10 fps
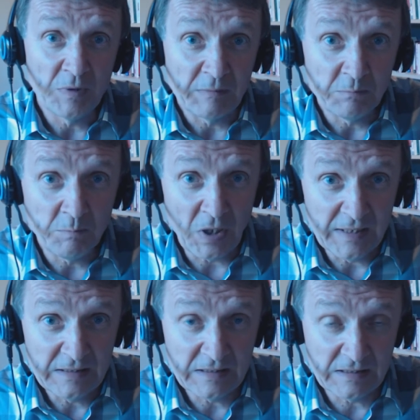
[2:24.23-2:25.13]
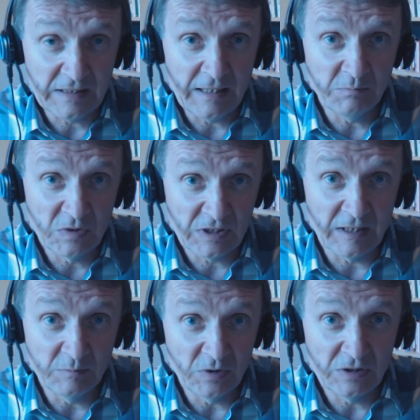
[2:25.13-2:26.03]
but by the same
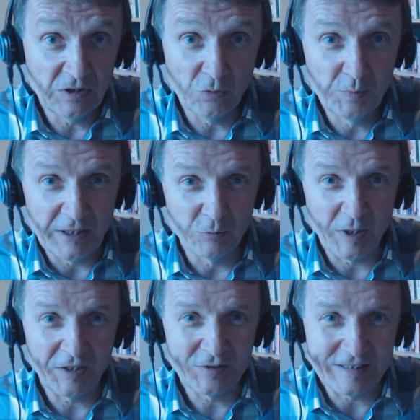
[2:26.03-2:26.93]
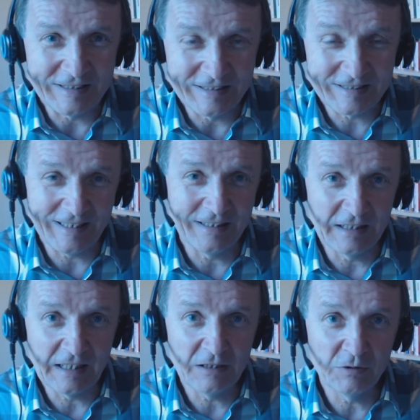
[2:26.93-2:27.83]
time, you'll be aware that in
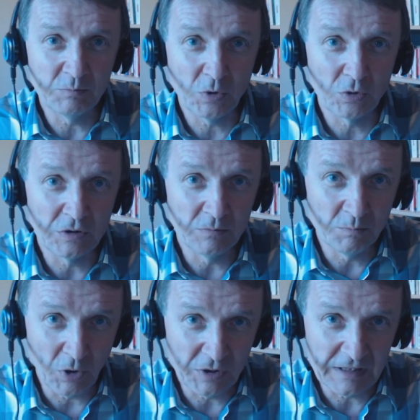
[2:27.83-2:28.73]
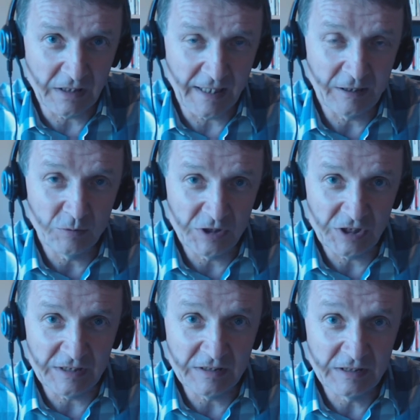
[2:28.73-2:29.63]
selling how important body
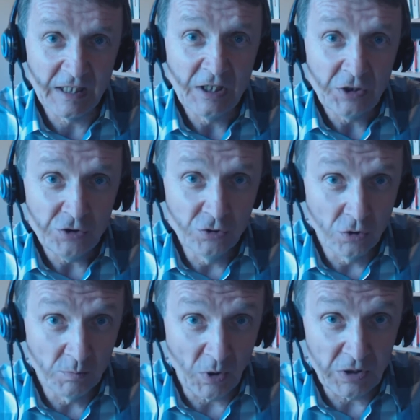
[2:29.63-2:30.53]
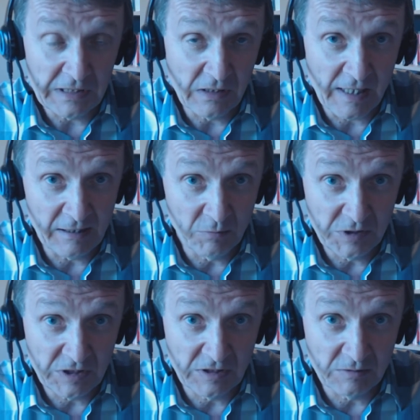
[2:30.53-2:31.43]
language is. Your body
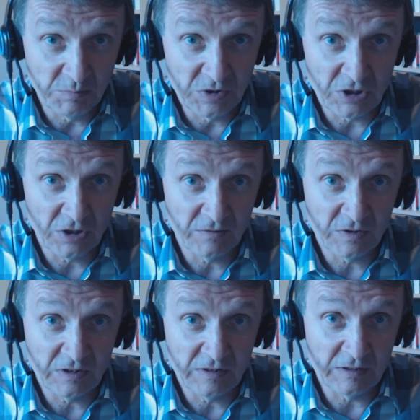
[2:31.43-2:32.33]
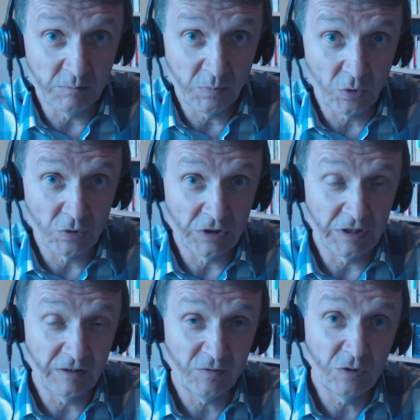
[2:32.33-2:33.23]
language as observer is
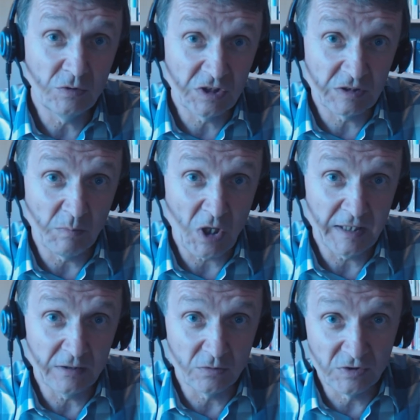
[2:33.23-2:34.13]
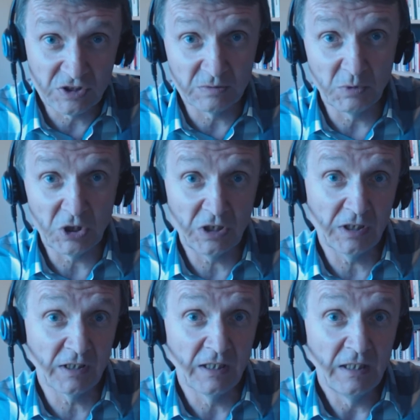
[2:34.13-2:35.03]
important. If you smile,
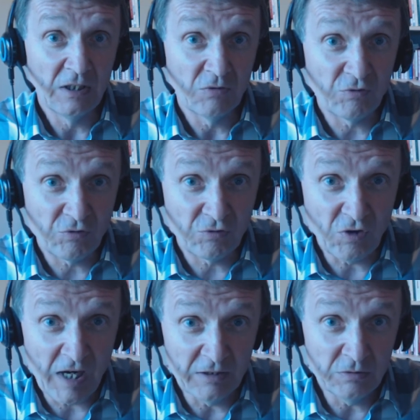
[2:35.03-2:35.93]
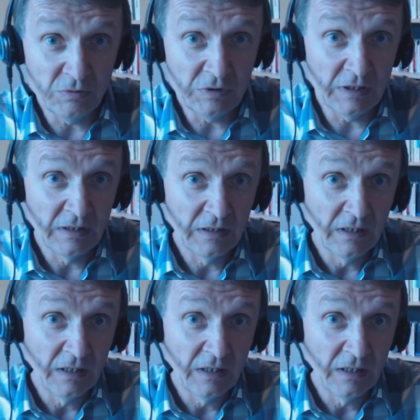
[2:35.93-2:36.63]
smirk, frown,